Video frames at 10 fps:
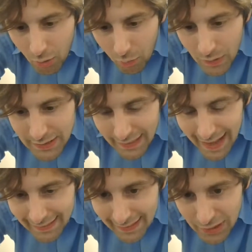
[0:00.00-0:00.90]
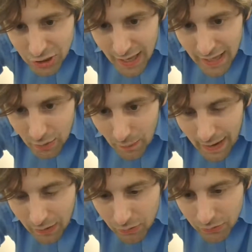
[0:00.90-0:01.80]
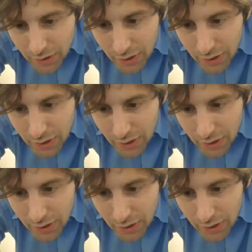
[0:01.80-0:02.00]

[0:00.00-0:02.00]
once I got like a shed around